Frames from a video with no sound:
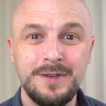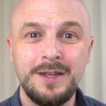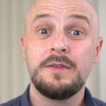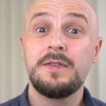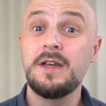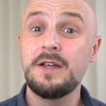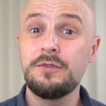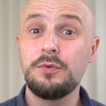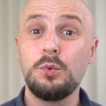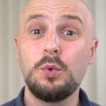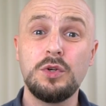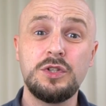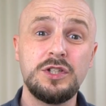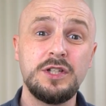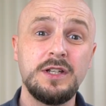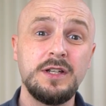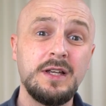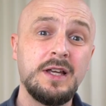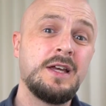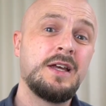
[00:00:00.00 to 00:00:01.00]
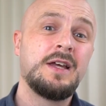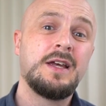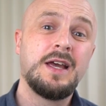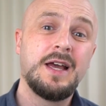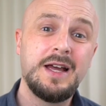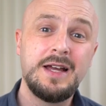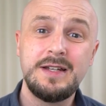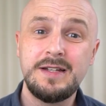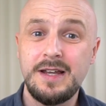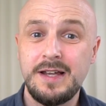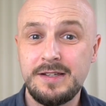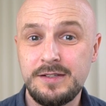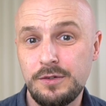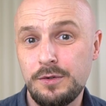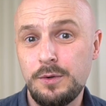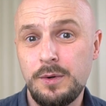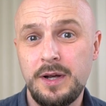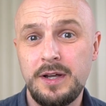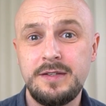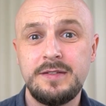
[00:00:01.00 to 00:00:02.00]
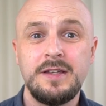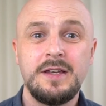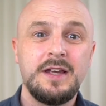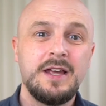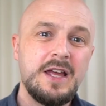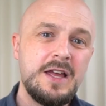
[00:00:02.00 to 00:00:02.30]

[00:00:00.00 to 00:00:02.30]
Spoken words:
Thanks for watching, and as always,